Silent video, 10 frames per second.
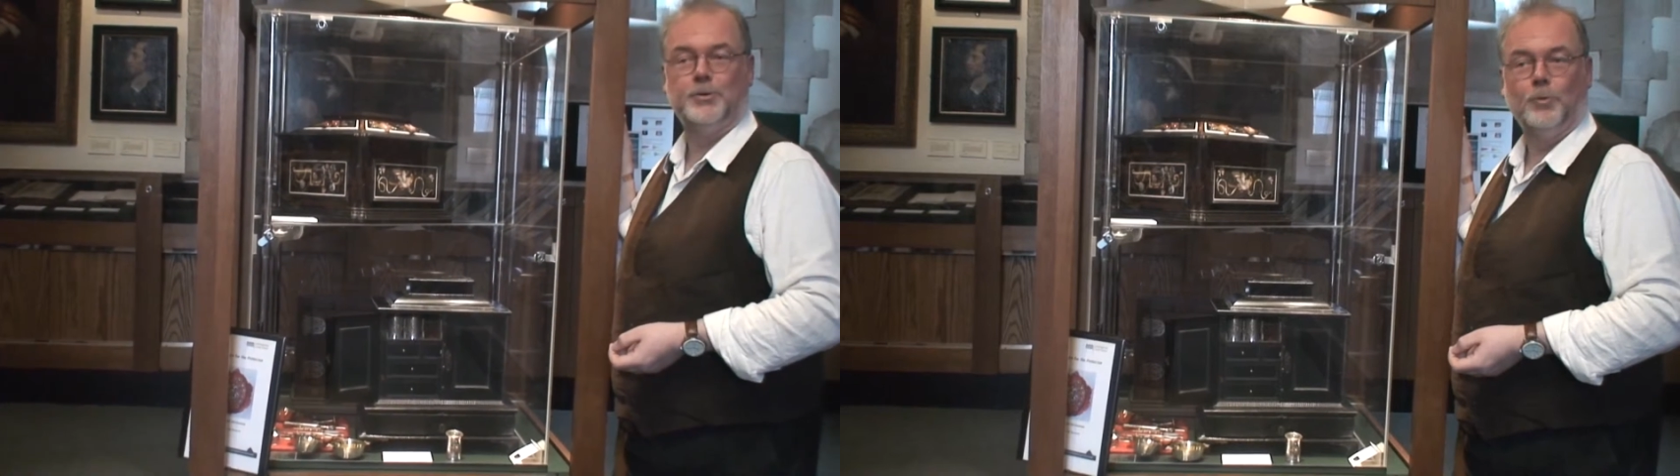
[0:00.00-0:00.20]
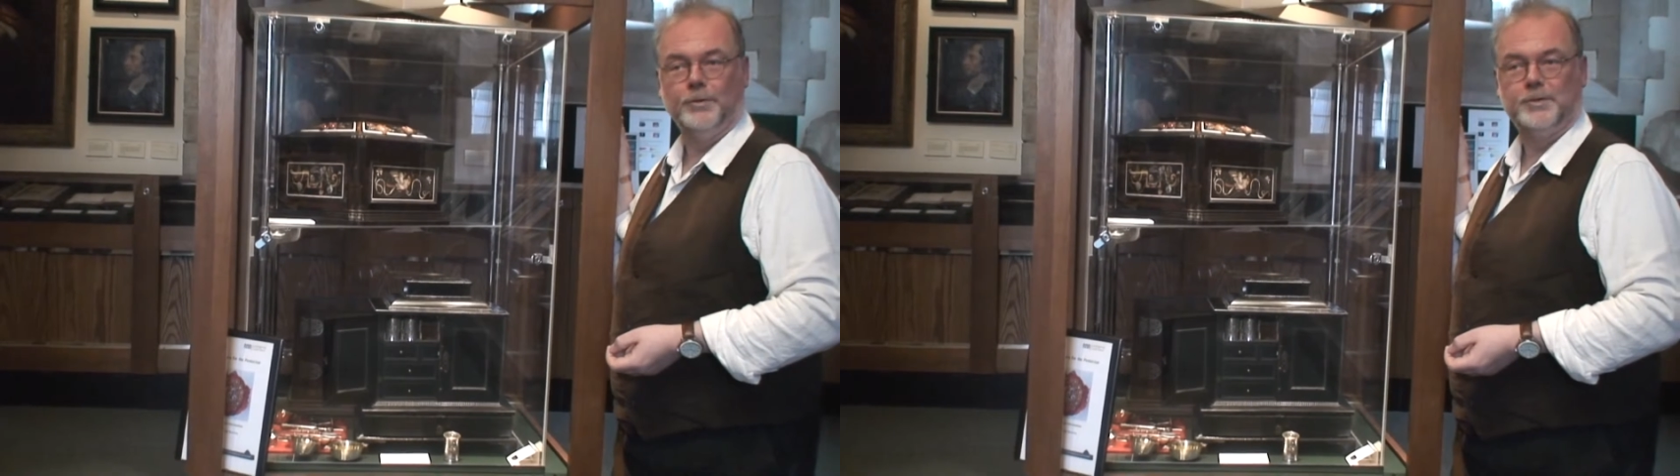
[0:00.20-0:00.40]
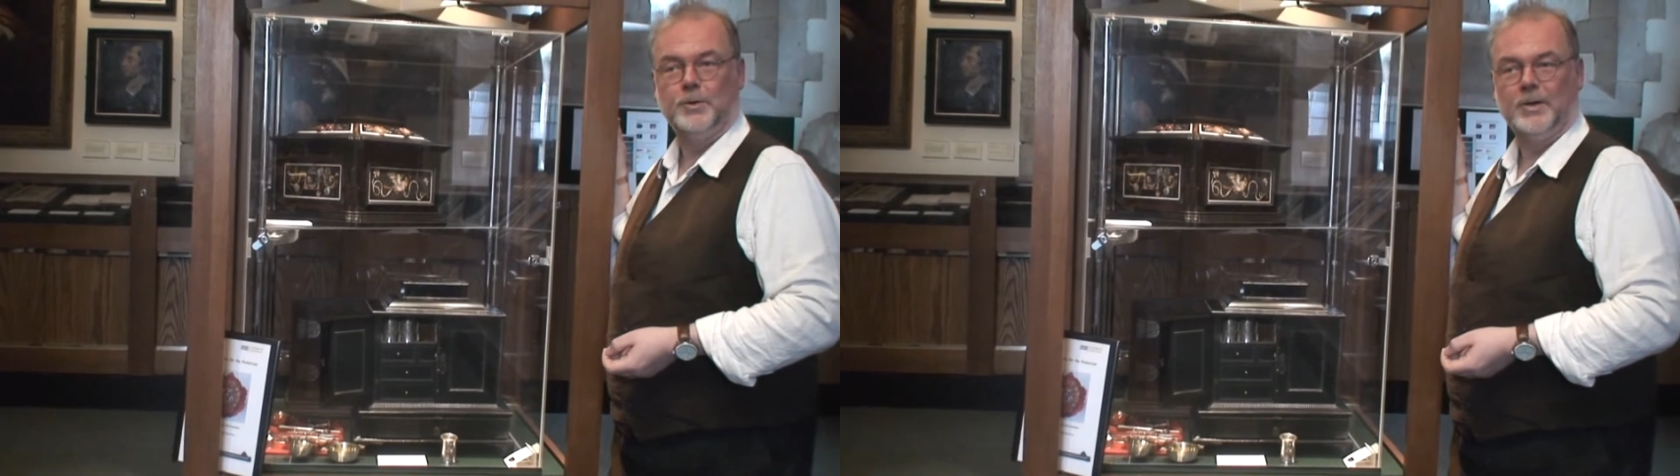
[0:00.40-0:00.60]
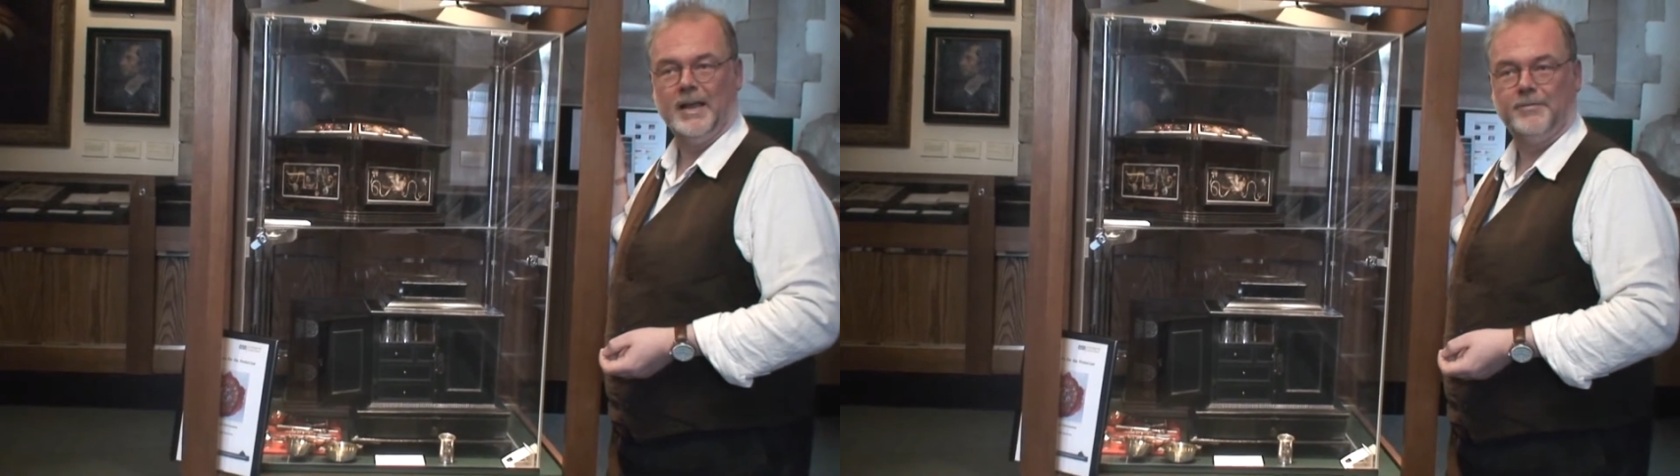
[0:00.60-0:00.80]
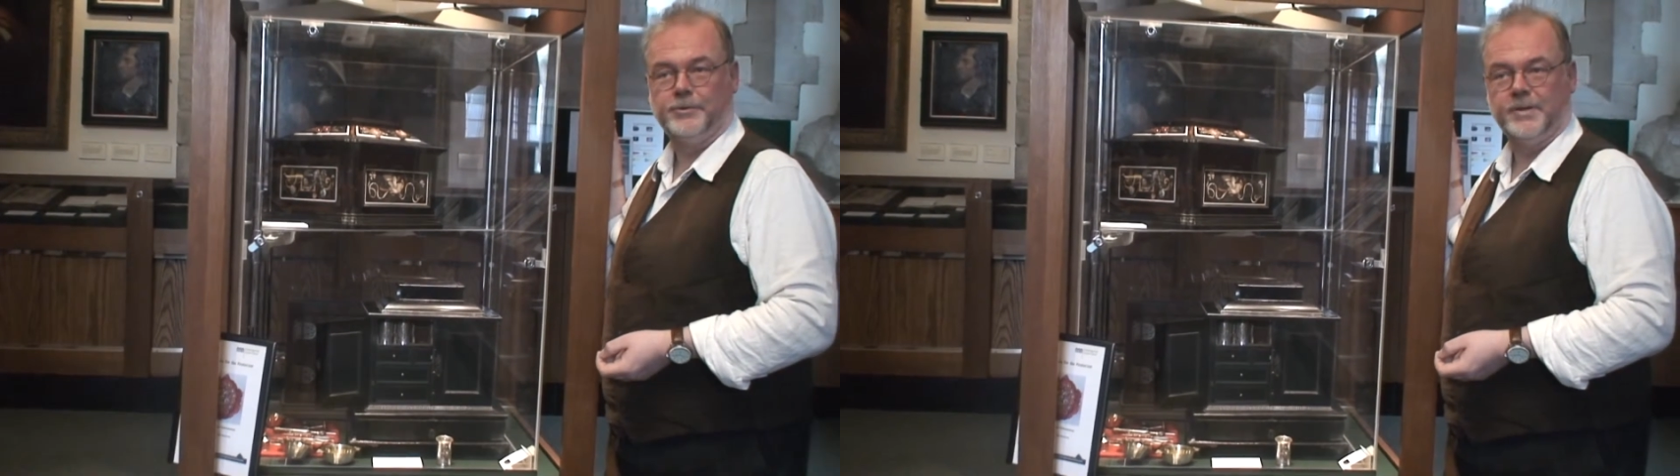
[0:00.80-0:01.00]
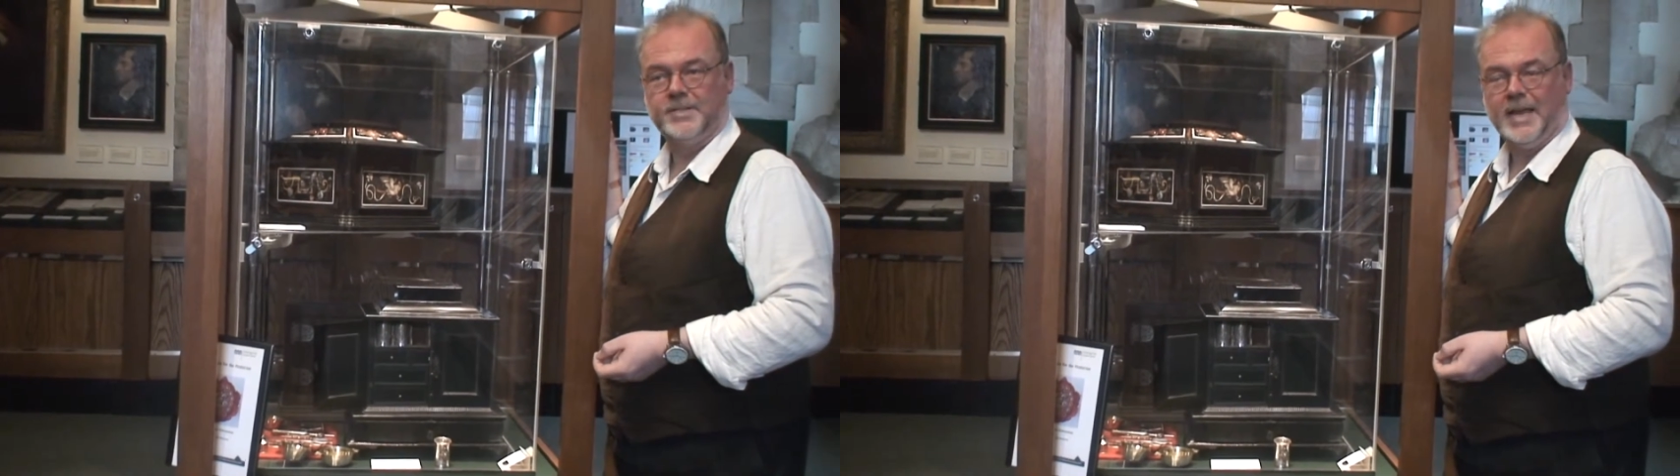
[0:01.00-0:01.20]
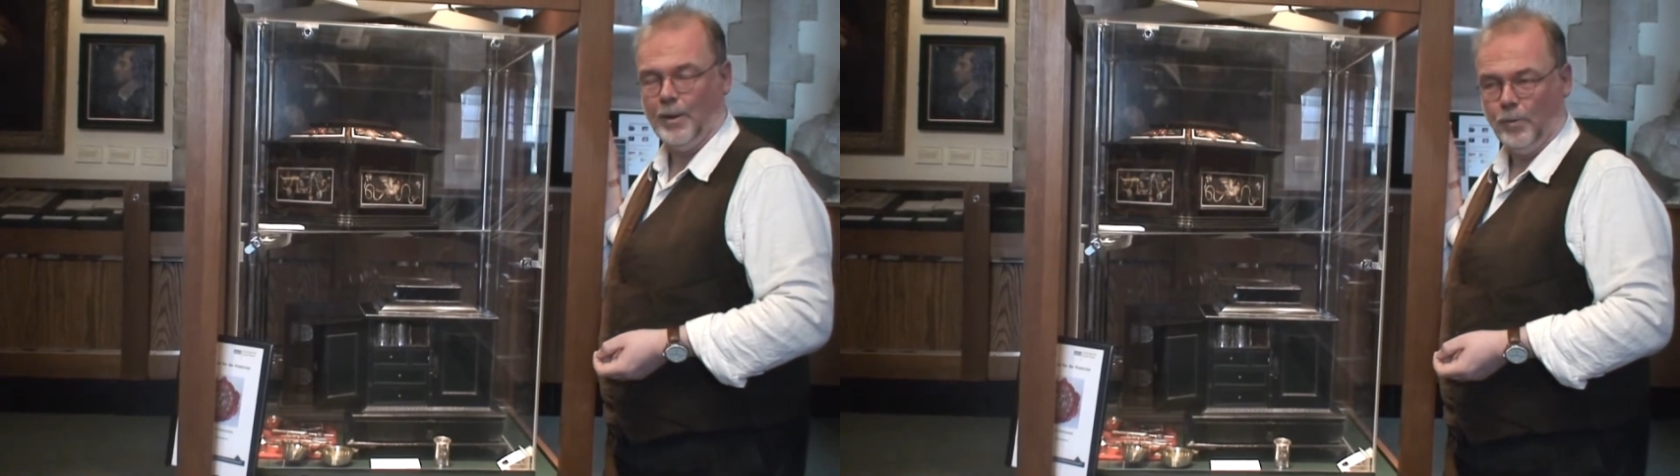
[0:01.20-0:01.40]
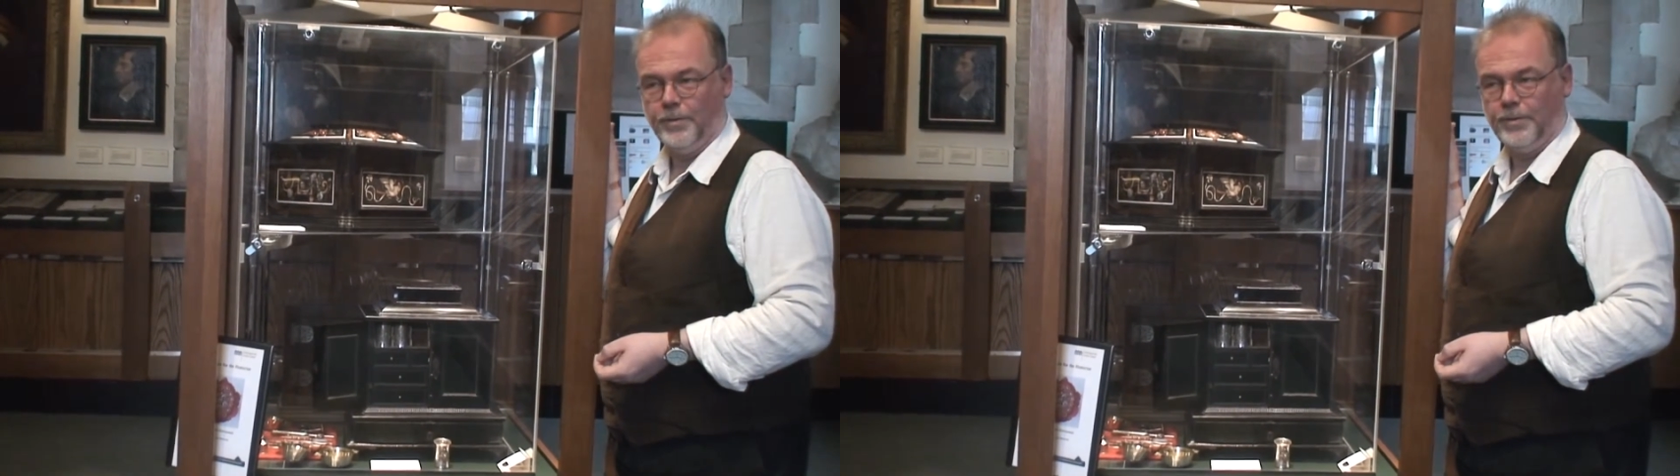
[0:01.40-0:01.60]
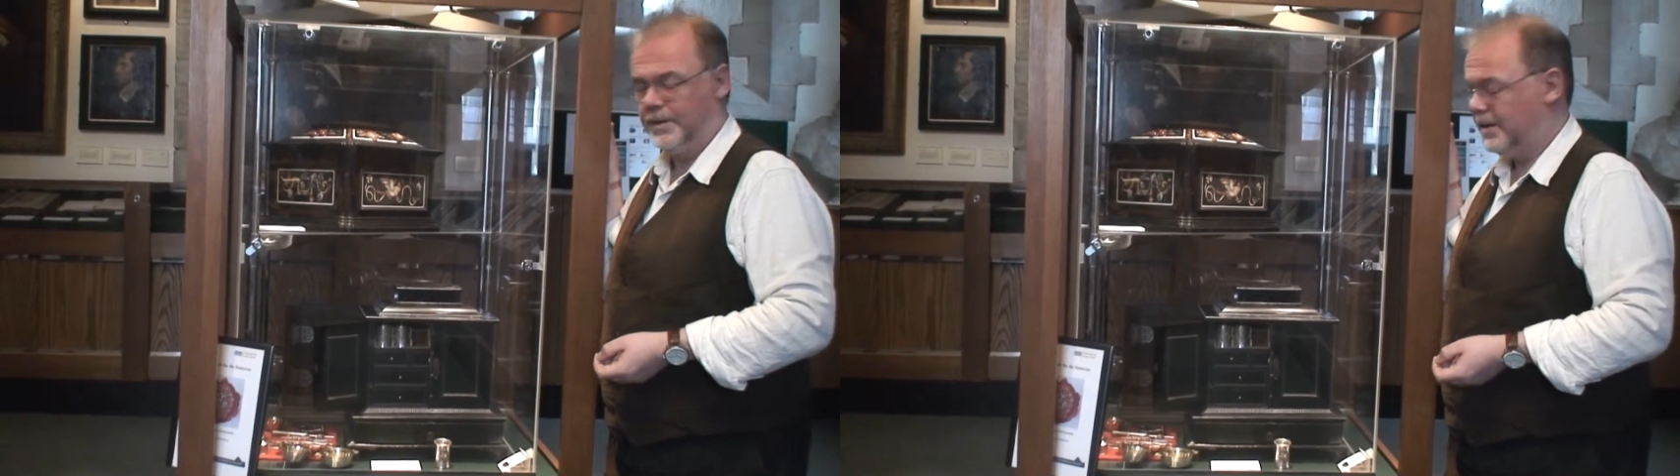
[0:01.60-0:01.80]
in order to look after his health.